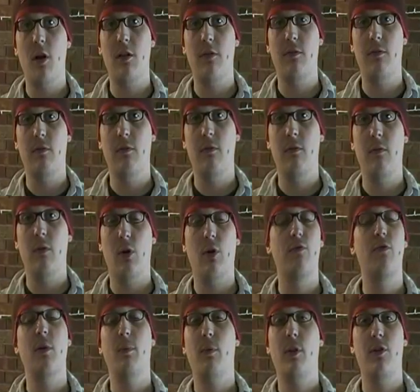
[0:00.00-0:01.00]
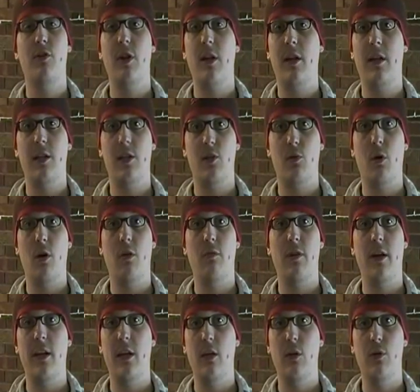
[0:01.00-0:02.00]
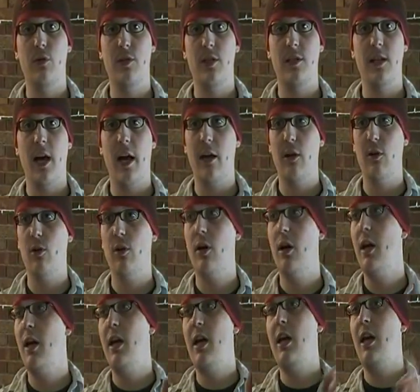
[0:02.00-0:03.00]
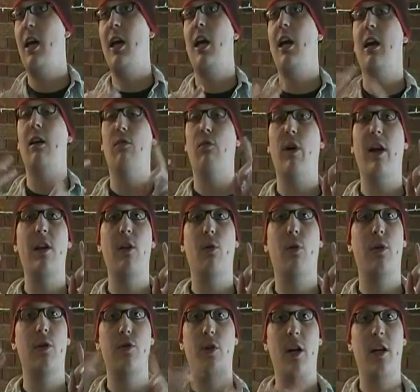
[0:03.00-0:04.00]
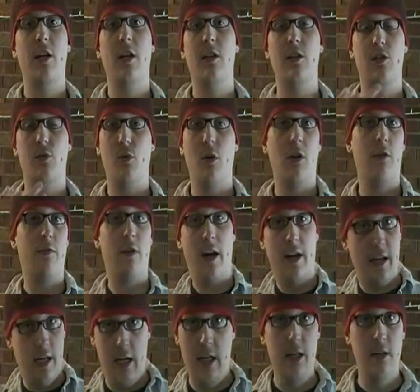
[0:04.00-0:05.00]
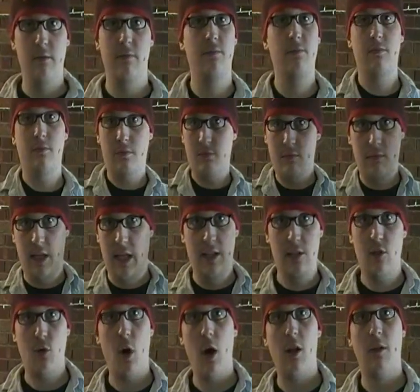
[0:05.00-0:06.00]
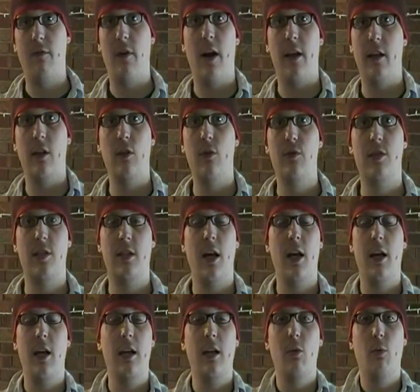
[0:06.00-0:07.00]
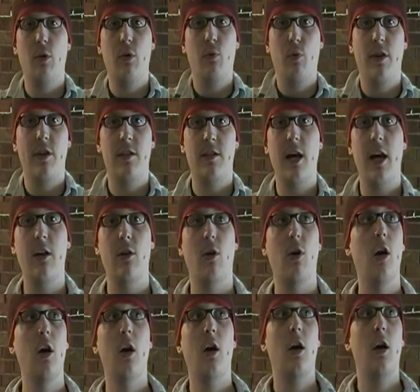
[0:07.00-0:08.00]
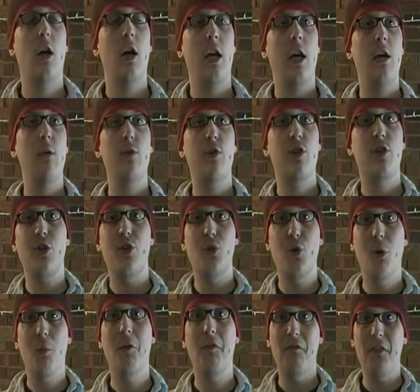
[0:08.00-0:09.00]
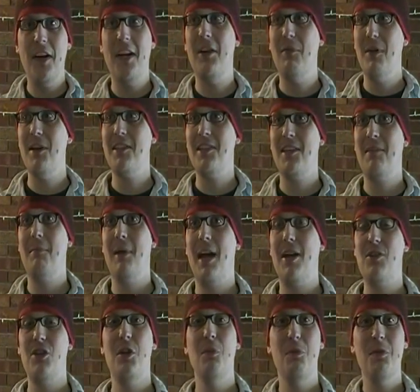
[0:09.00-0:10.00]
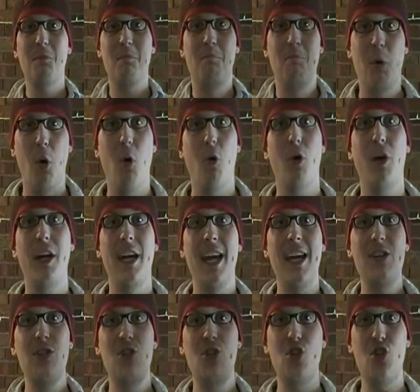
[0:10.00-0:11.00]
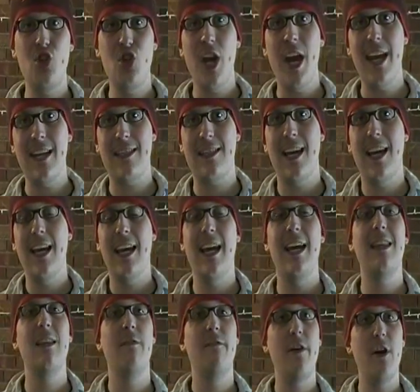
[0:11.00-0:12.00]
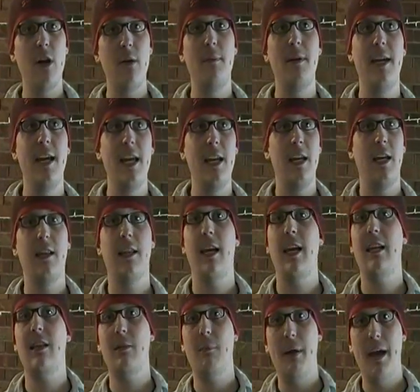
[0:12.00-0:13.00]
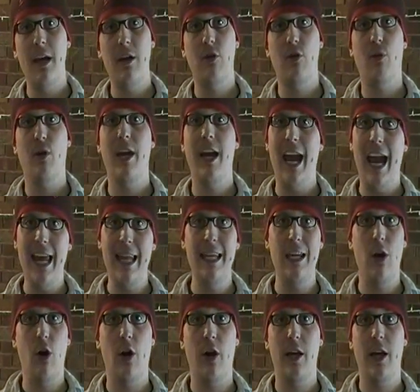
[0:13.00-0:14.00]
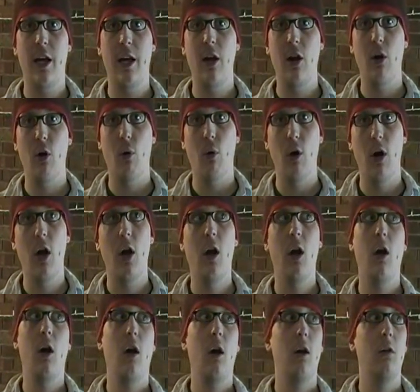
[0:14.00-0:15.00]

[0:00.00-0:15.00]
disqualified, or if Triple H tried to get disqualified, he'd lose the title. If Randy Orton tried to get disqualified, he'd get disqualified and he'd lose the title and he wouldn't win the title. It was just a normal fucking wrestling match, and it was boring as shit. In the very beginning, they hit the pedigree and the RKO.